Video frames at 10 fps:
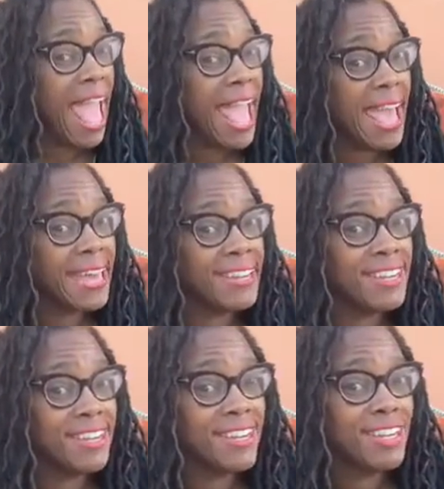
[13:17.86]

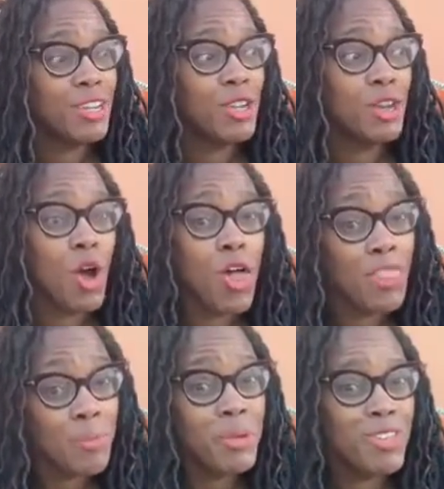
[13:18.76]
and on
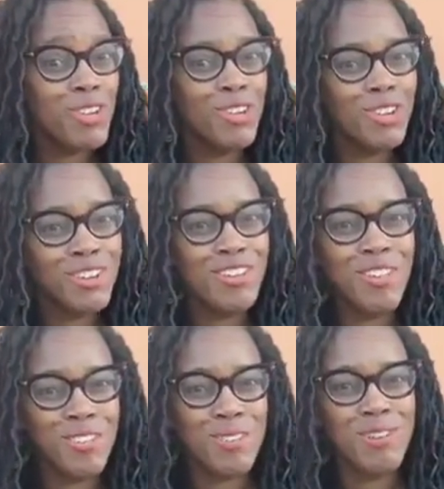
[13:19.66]
that picture you're going to tell
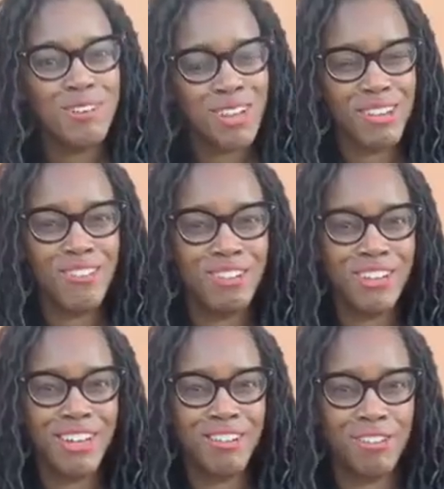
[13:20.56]
the story of how you learned
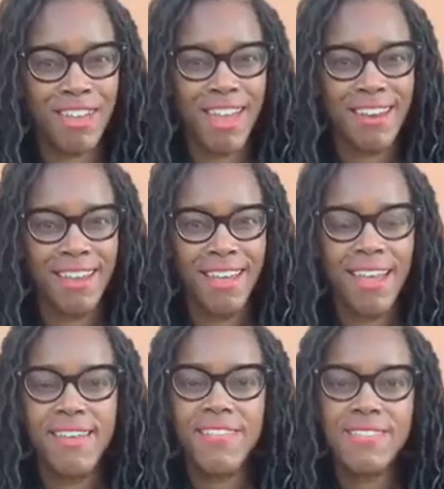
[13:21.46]
how to do that,
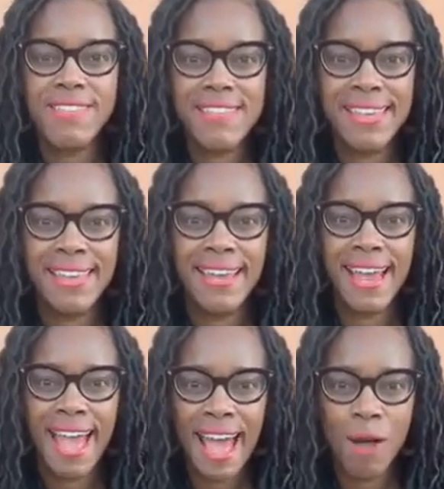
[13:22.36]
and then see
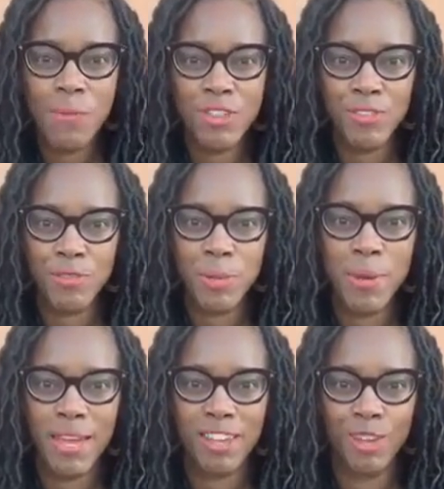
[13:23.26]
how much
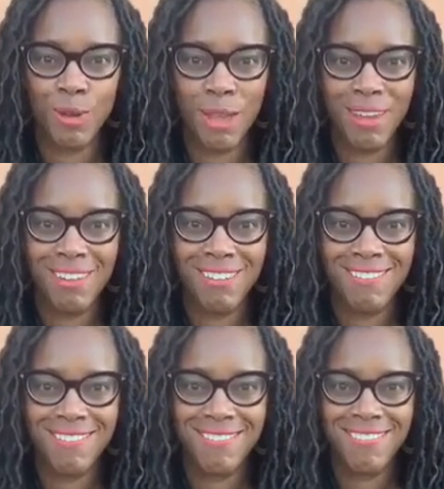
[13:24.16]
feedback you get.
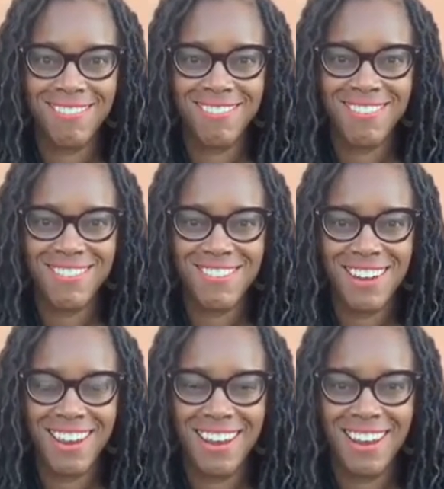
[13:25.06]

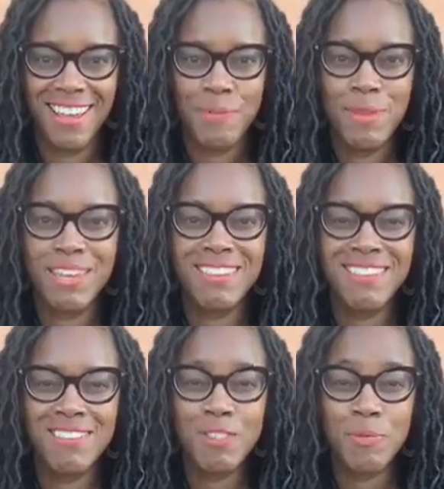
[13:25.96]
Right? Make a
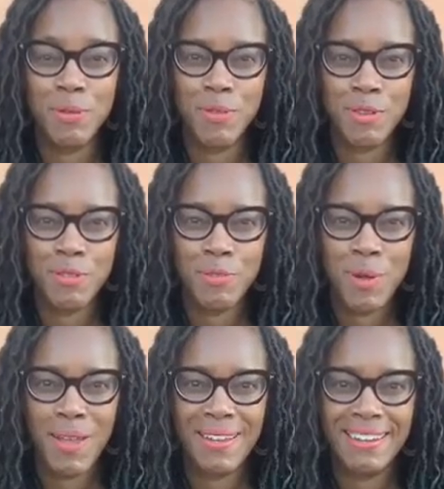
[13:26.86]
list of the people that
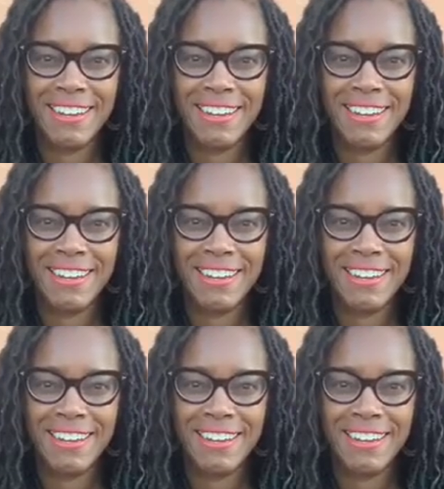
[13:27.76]
respond.